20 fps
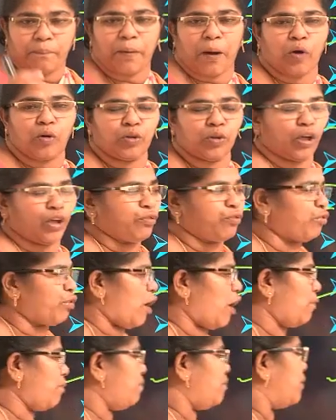powder
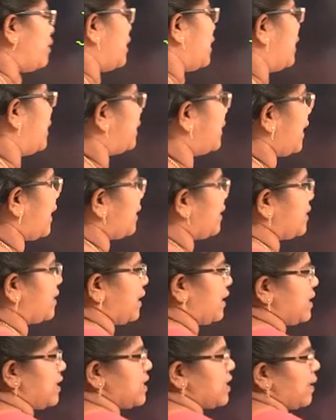form. Then
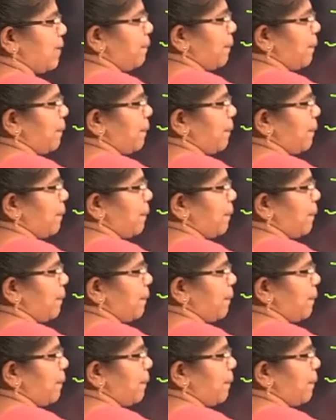there is the